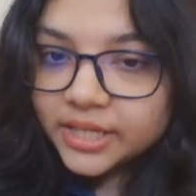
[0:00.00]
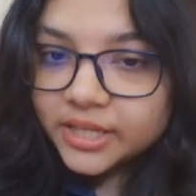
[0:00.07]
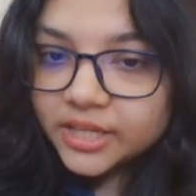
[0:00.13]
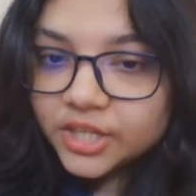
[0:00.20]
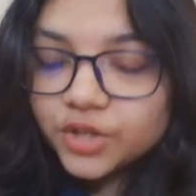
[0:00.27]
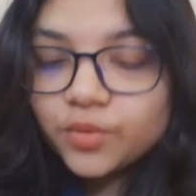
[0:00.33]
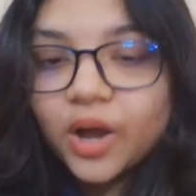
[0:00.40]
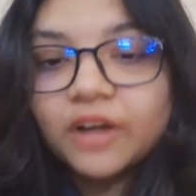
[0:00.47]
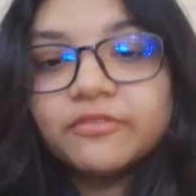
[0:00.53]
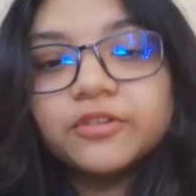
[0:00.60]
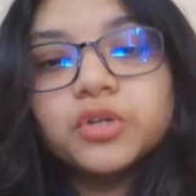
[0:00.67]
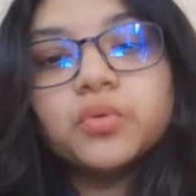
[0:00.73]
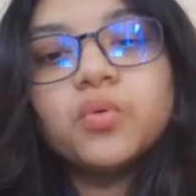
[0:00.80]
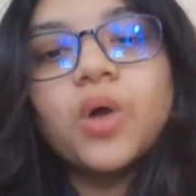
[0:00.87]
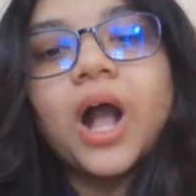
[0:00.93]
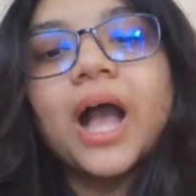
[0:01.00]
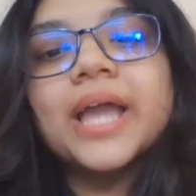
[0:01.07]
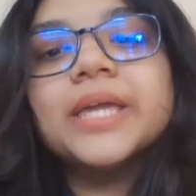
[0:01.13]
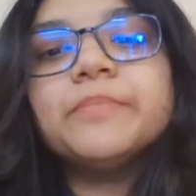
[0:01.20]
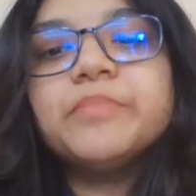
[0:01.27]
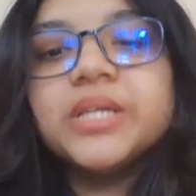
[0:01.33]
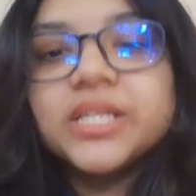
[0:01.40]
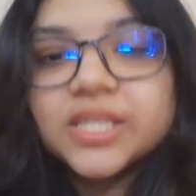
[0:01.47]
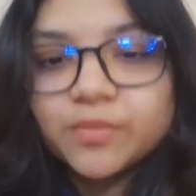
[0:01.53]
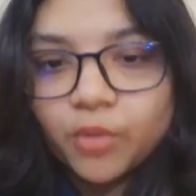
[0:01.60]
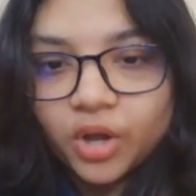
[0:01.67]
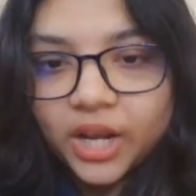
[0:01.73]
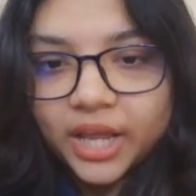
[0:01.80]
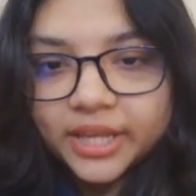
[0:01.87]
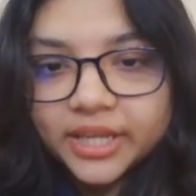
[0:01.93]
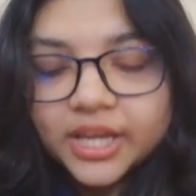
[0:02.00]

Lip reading: you have two IB small I.